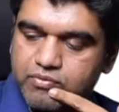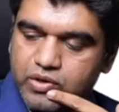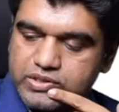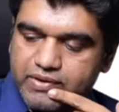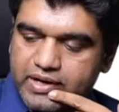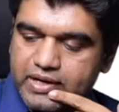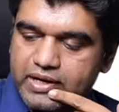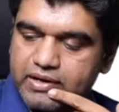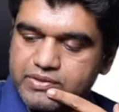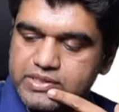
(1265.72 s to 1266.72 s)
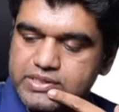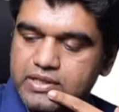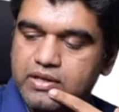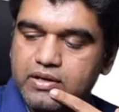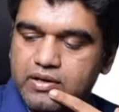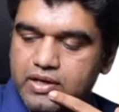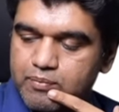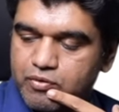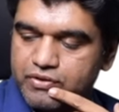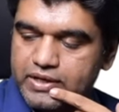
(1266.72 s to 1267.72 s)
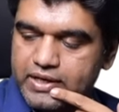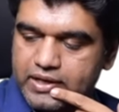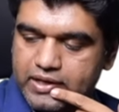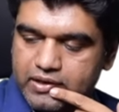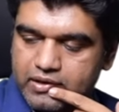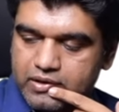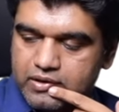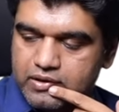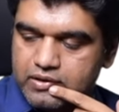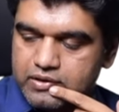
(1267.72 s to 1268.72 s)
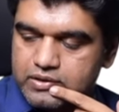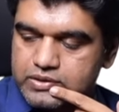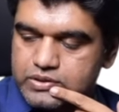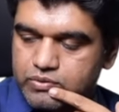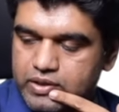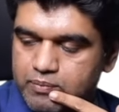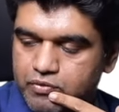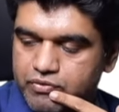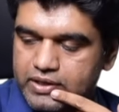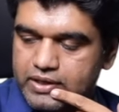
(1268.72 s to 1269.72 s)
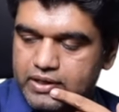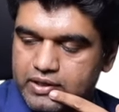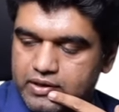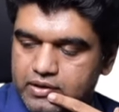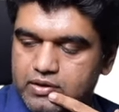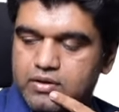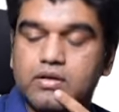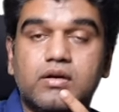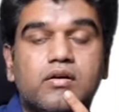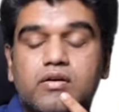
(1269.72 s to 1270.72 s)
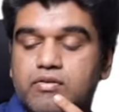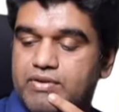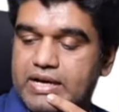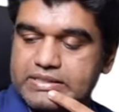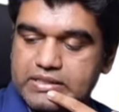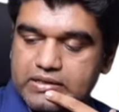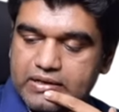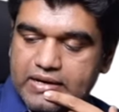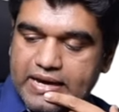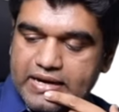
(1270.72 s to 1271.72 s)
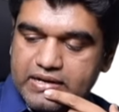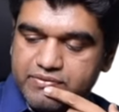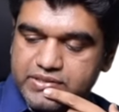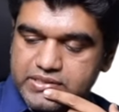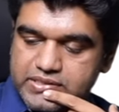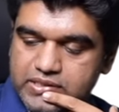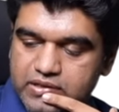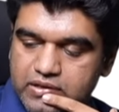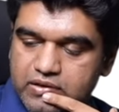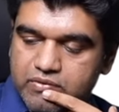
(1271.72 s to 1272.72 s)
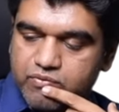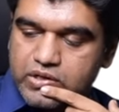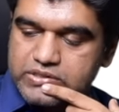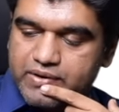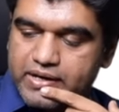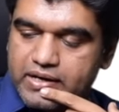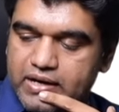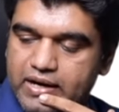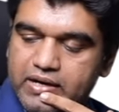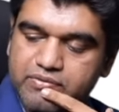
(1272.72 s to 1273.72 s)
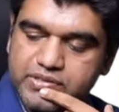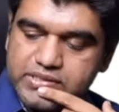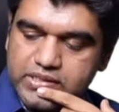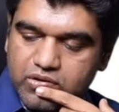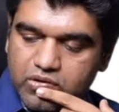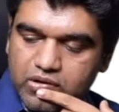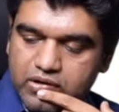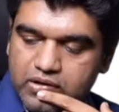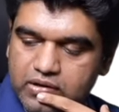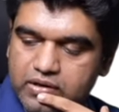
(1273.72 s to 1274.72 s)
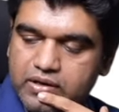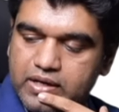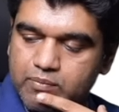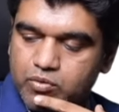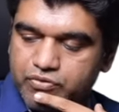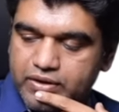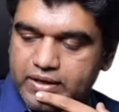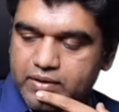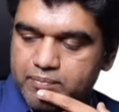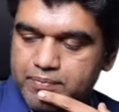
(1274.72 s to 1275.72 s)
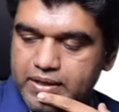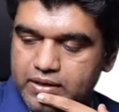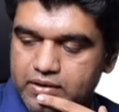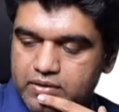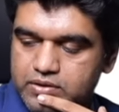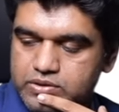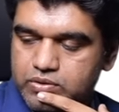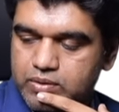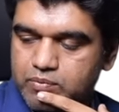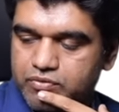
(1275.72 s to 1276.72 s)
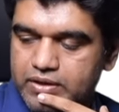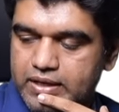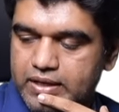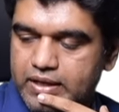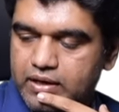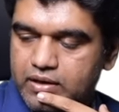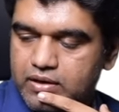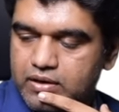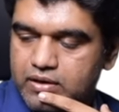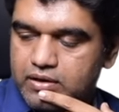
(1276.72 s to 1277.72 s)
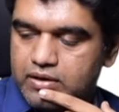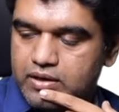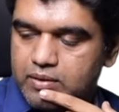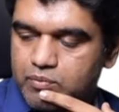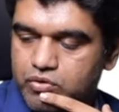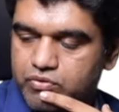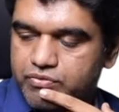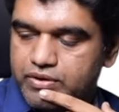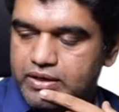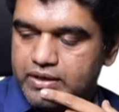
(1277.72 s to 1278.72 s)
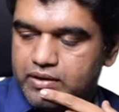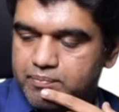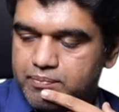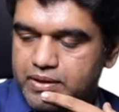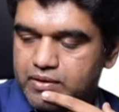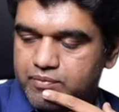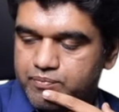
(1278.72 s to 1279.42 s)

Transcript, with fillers: what is factor 8 deficiency hemophilia a so hemophilia a factor 9 deficiency what is factor 9 deficiency called hemophilia b so hemophilia a hemophilia B.